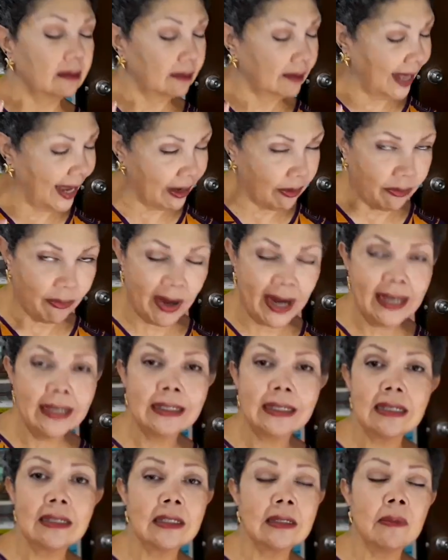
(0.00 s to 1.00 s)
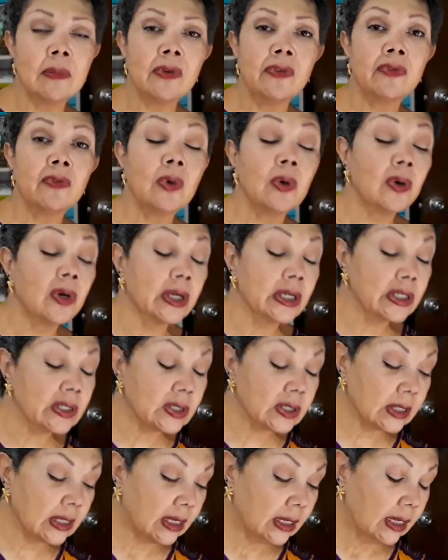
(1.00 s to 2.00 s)
like racism, of
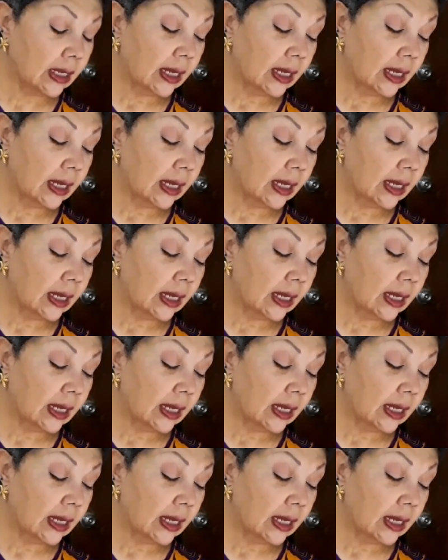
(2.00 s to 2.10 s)
course,